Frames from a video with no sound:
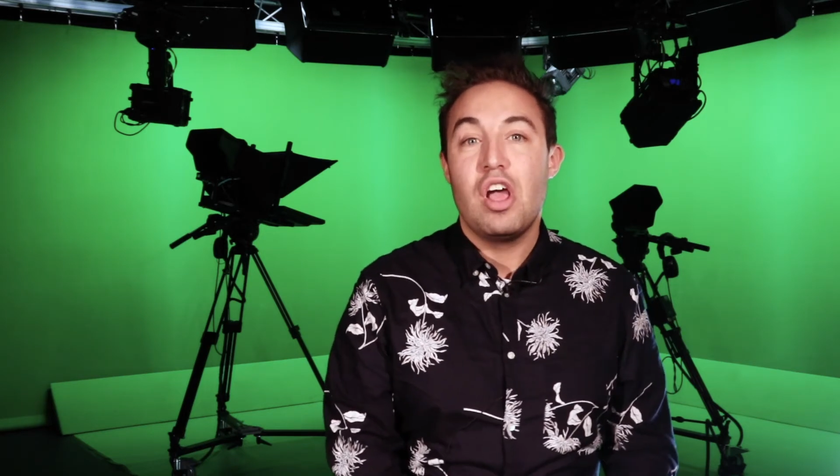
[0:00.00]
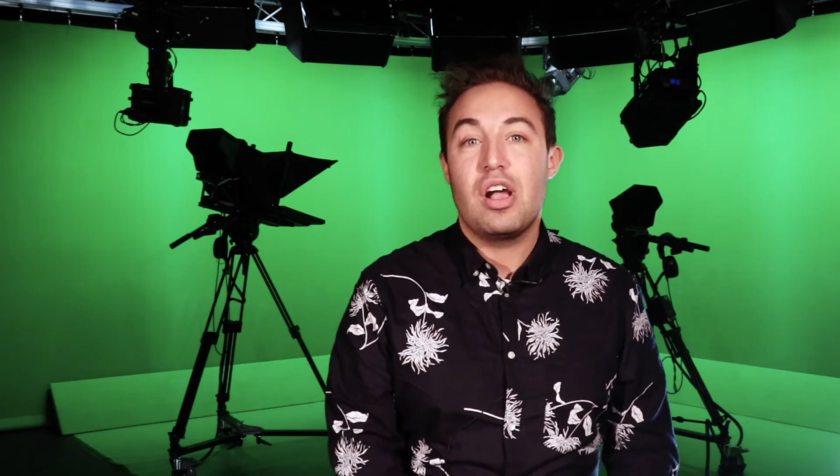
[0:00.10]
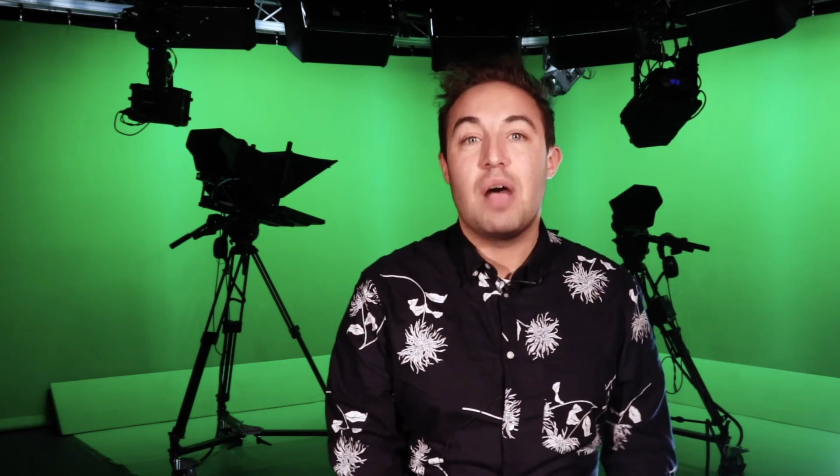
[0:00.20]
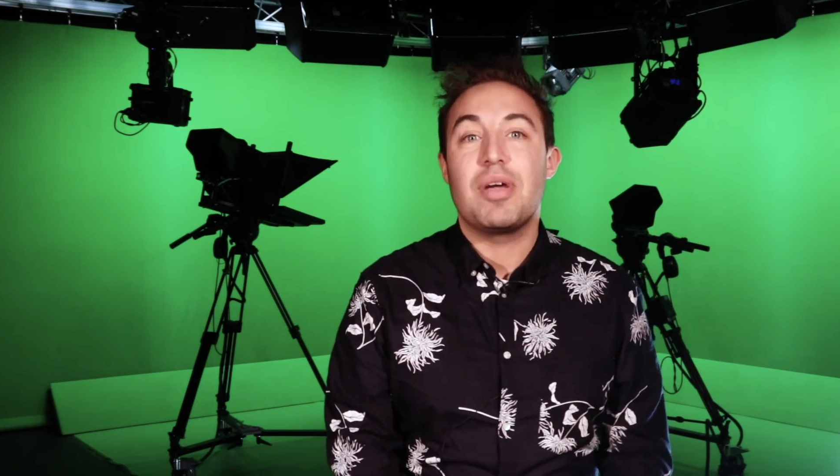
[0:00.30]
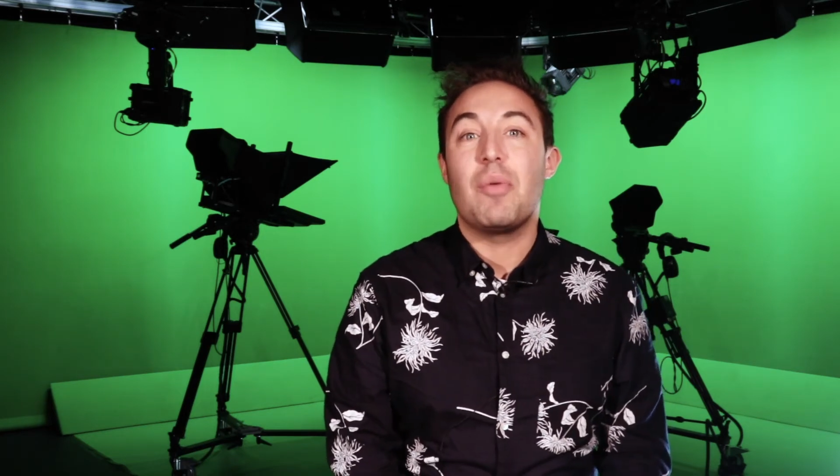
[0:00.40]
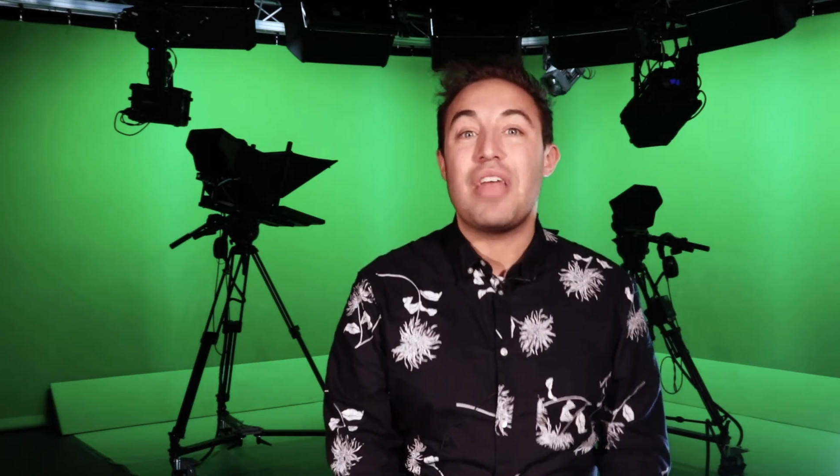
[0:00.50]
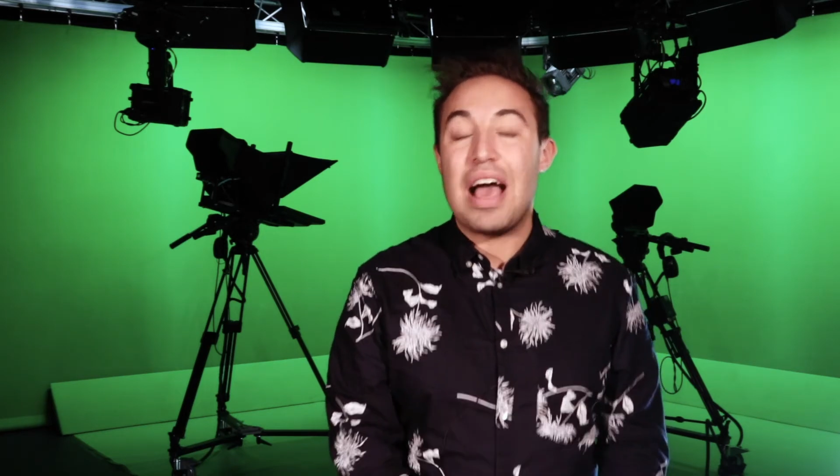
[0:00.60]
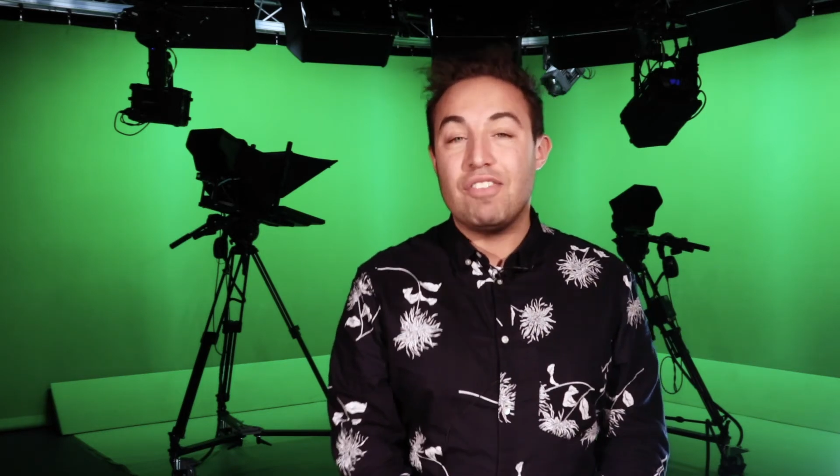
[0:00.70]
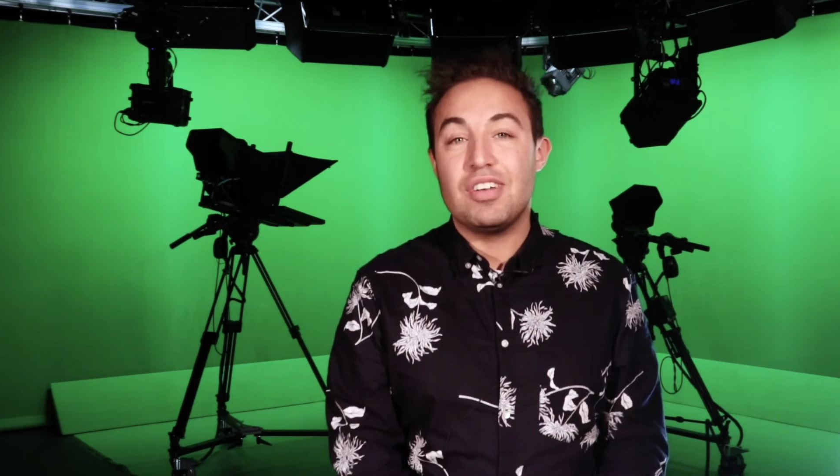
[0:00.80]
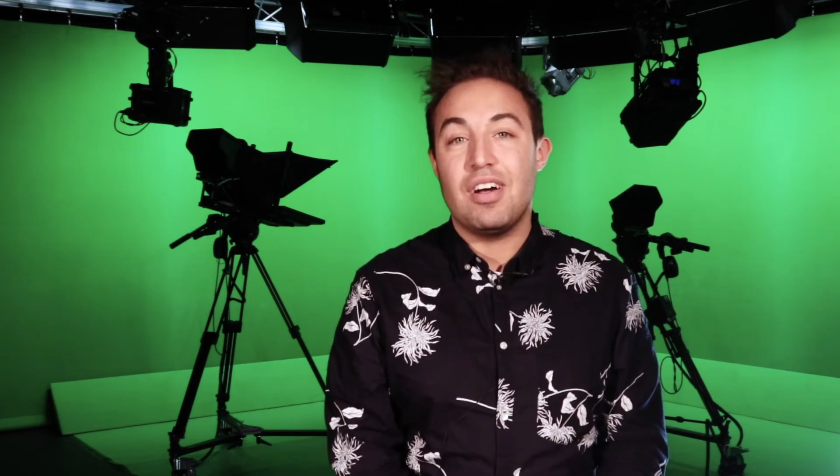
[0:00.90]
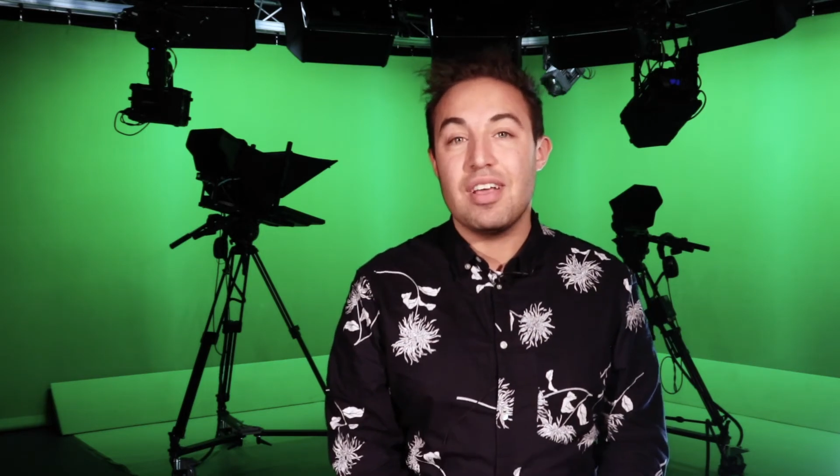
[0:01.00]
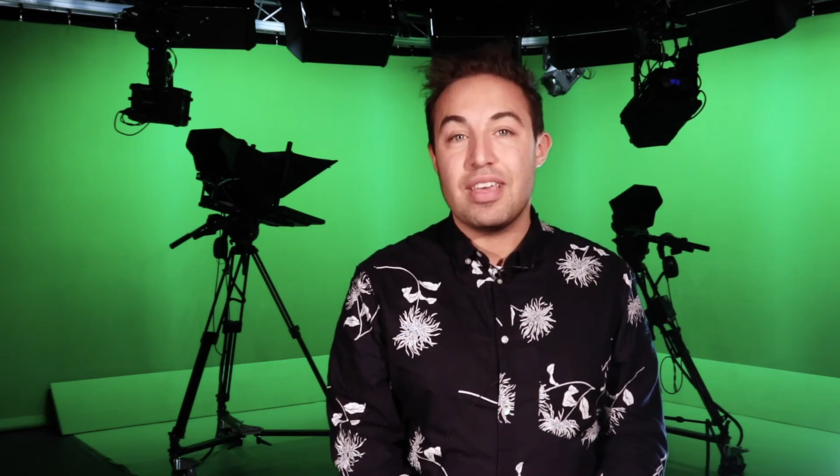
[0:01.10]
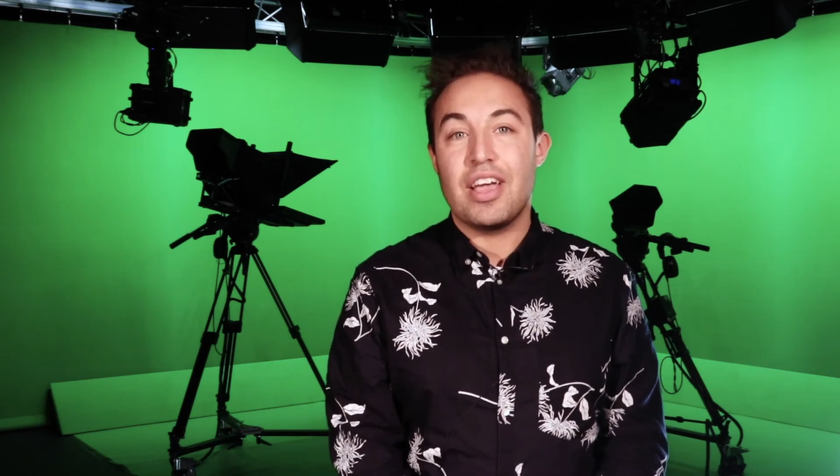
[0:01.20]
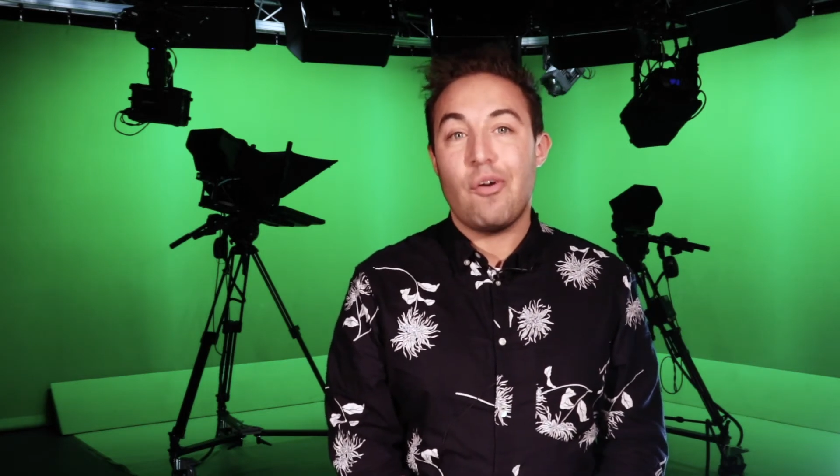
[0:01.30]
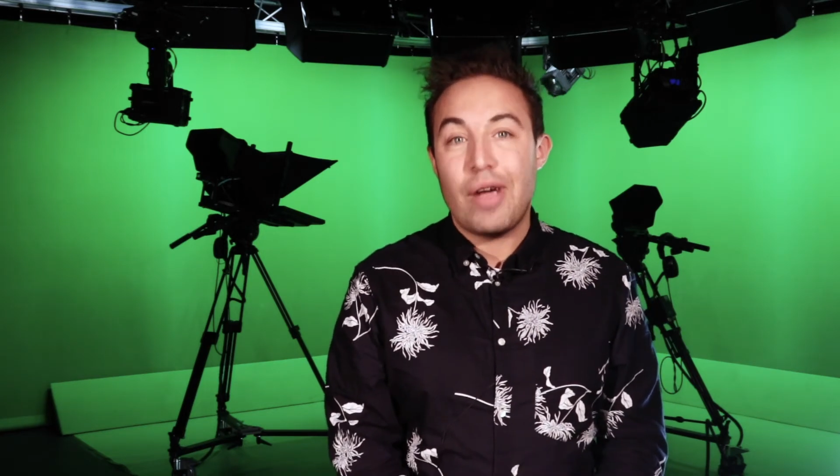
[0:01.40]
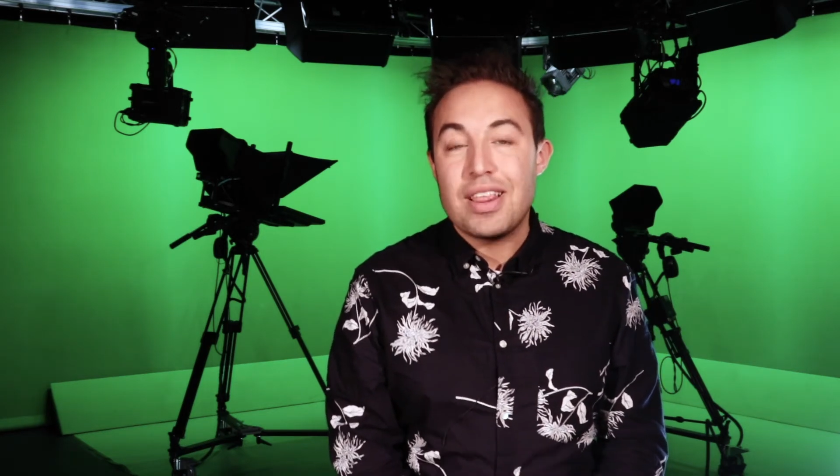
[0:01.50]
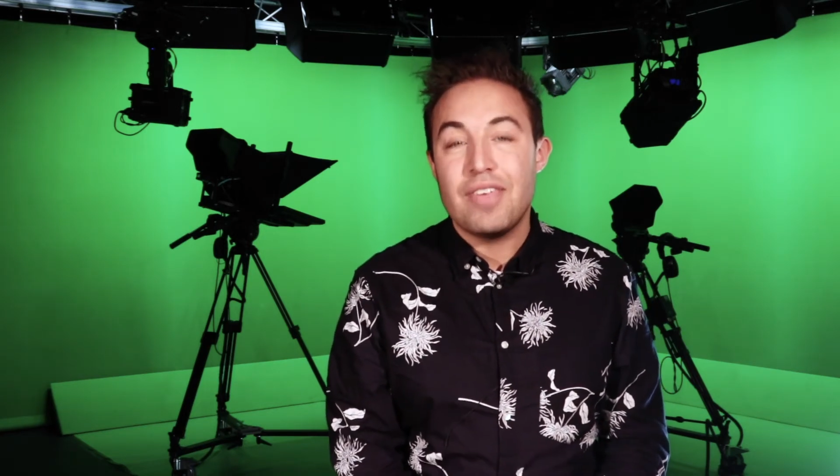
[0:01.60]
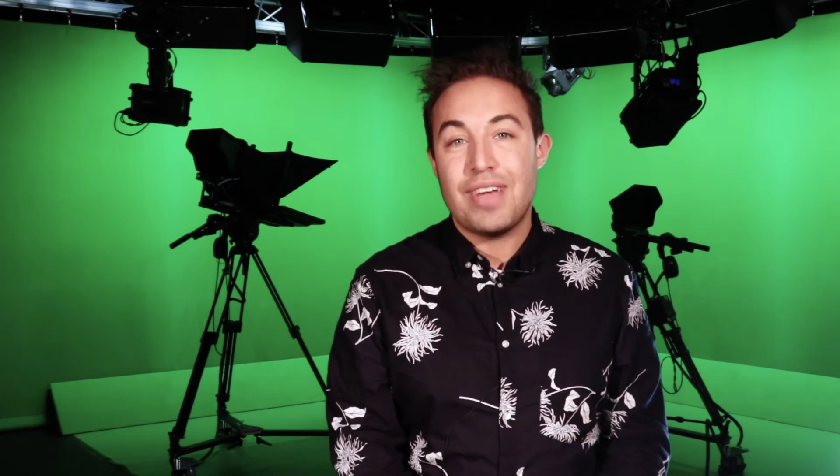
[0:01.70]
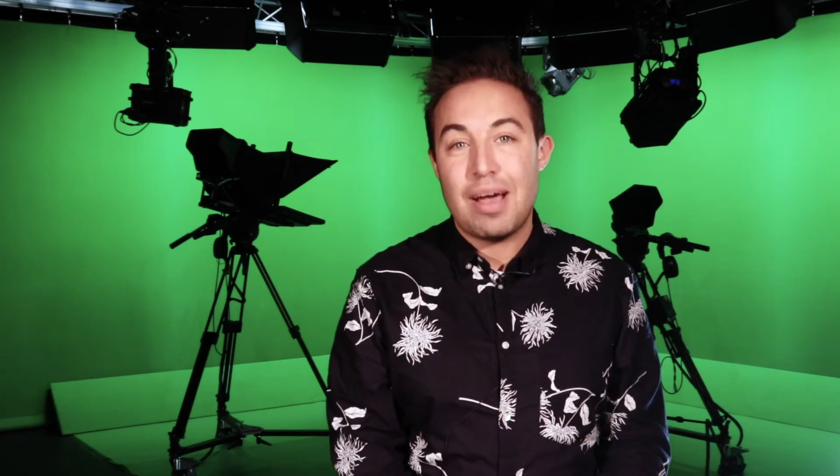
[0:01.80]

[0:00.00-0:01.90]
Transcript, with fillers: coming up with advertising and creative